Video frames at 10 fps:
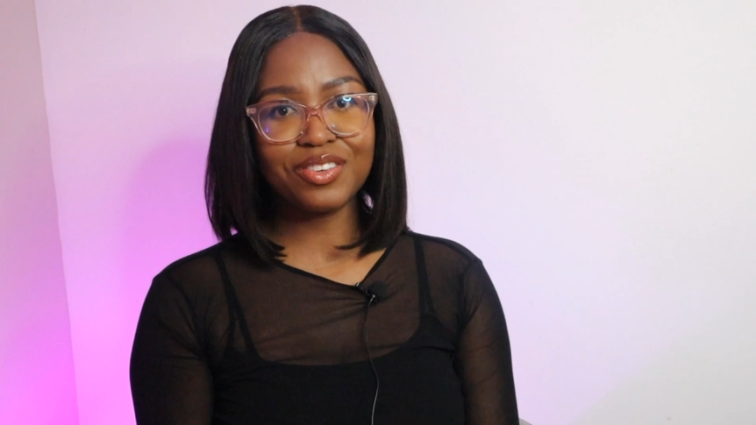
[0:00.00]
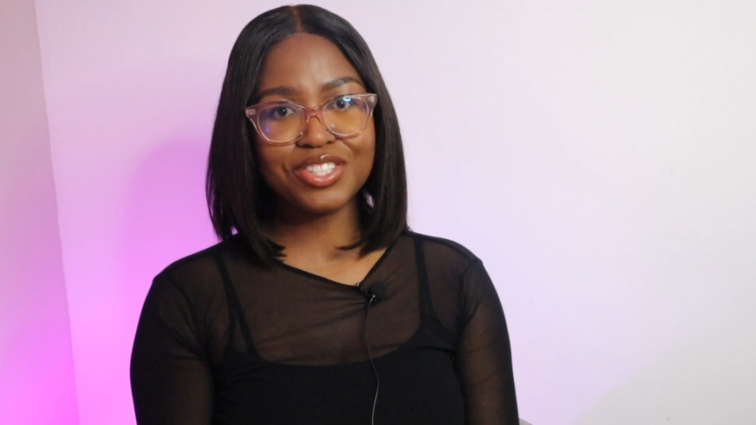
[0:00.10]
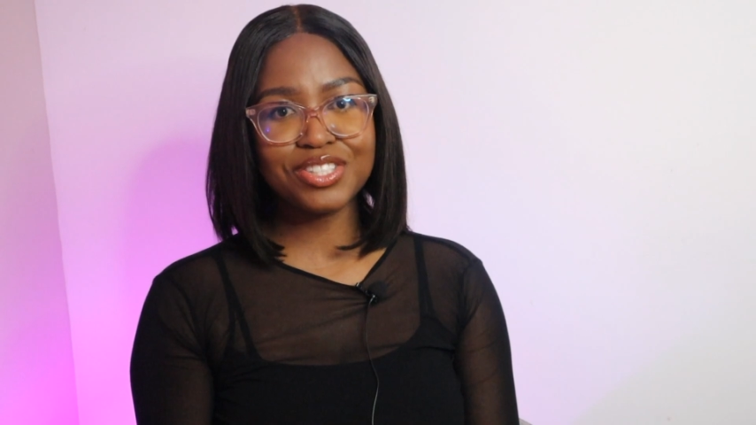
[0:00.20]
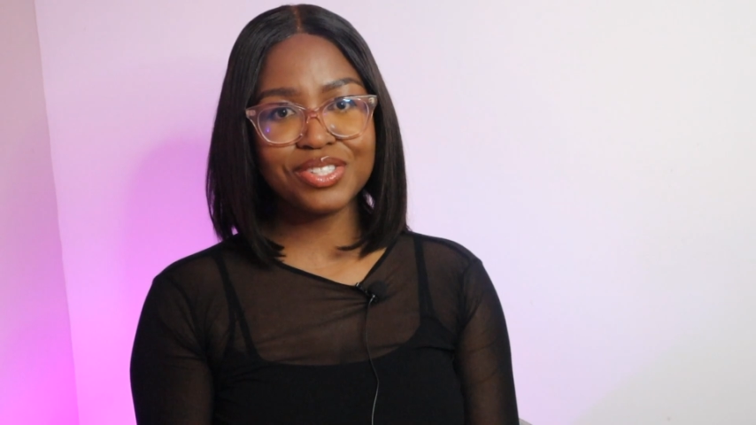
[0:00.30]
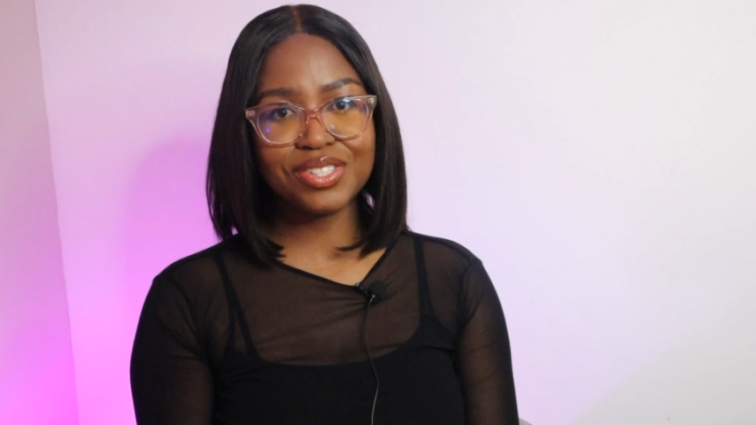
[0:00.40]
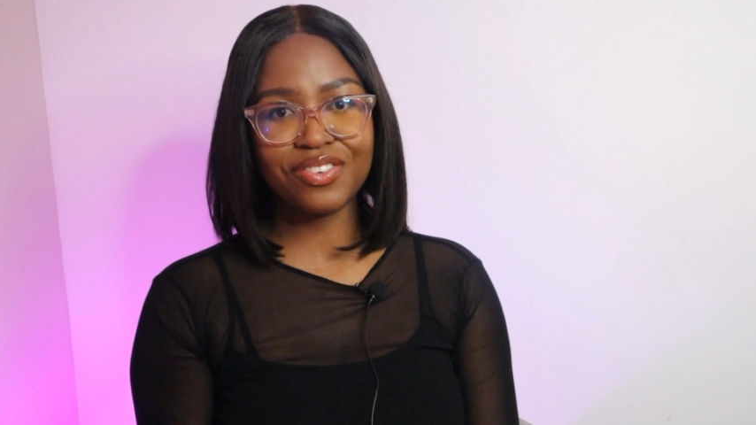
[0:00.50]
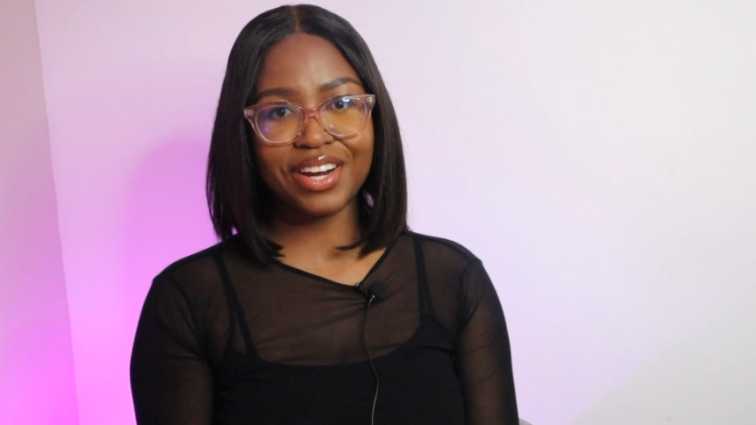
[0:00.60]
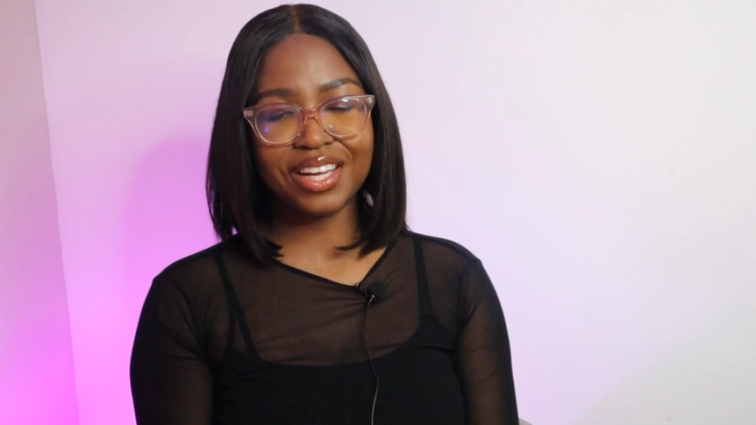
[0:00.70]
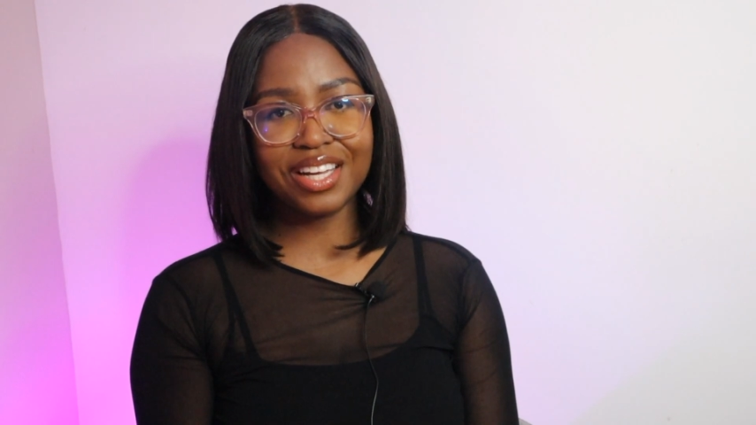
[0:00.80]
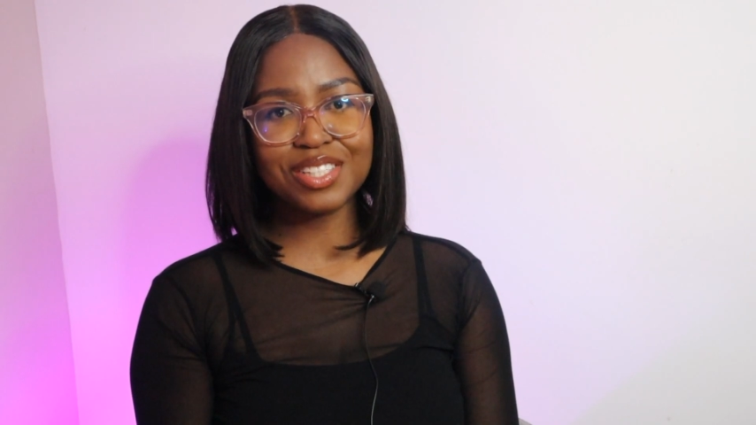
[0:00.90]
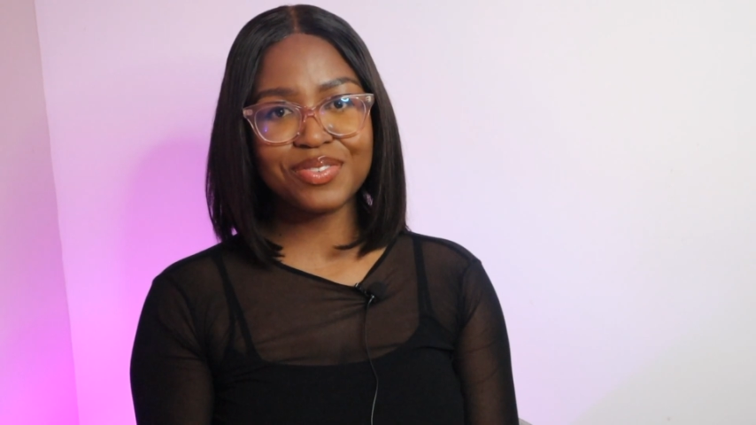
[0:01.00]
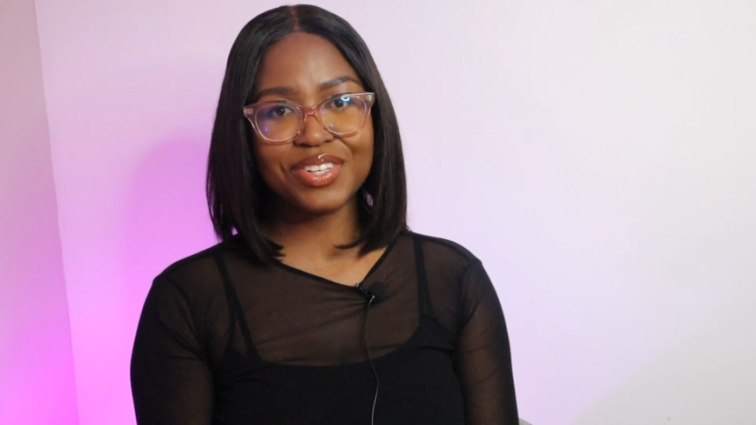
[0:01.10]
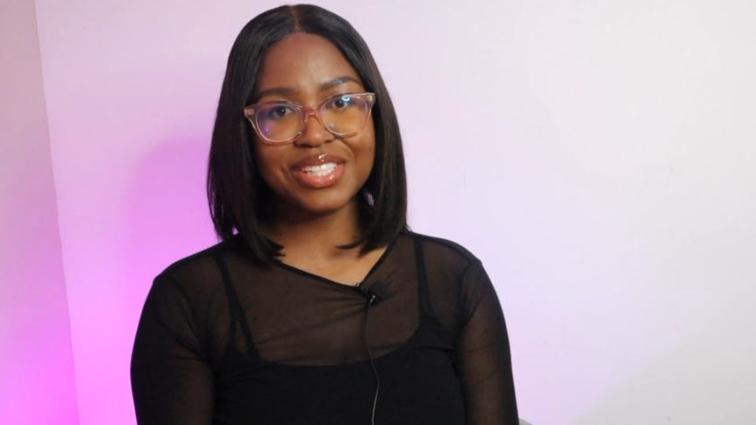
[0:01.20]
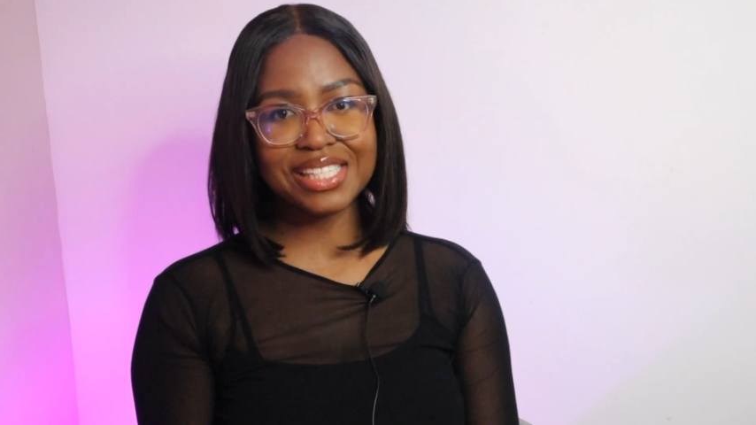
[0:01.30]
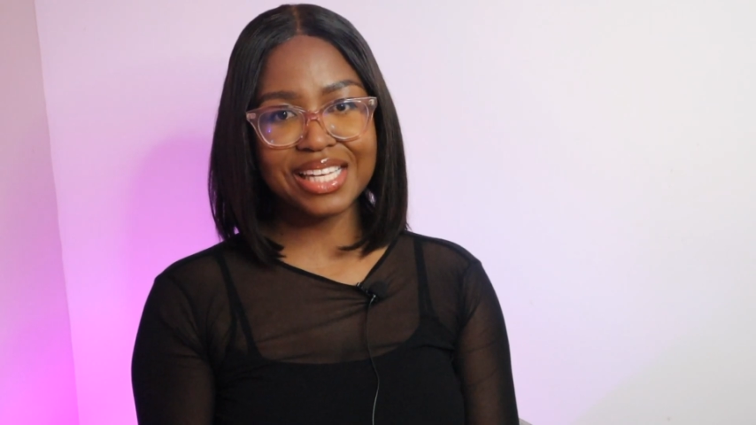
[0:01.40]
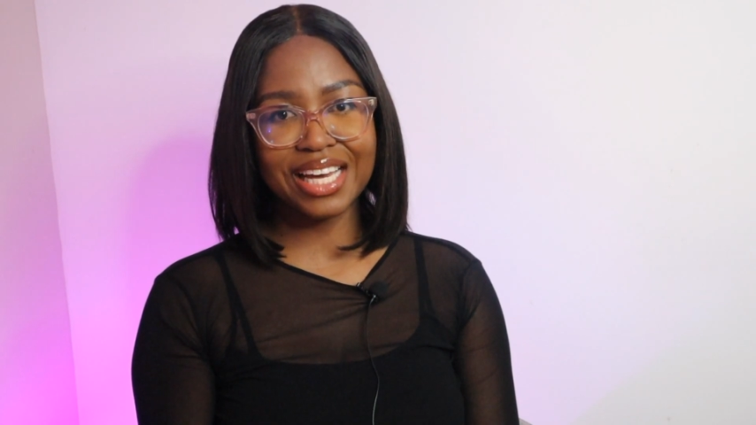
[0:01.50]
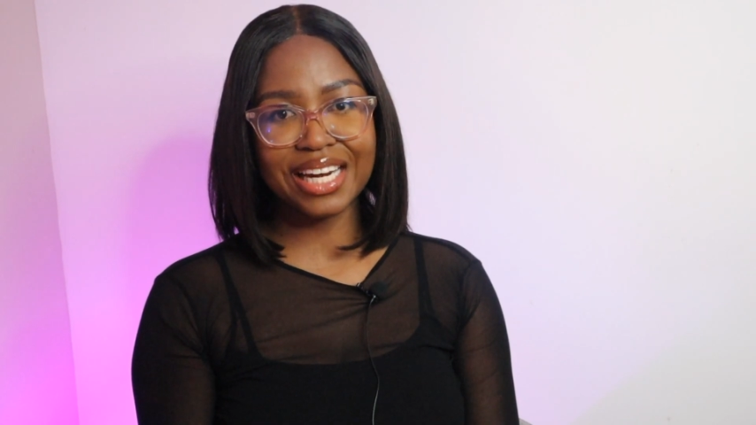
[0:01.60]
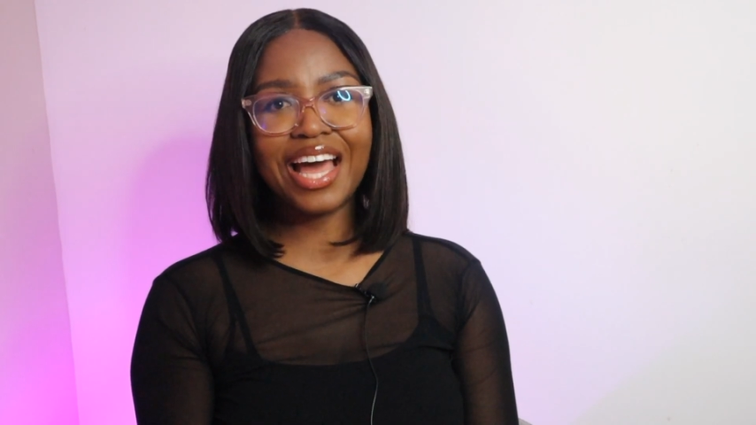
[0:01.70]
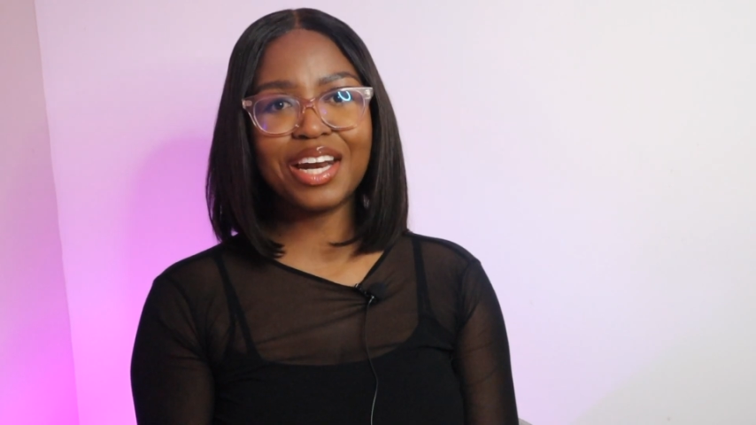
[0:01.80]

to choose the right colours for your design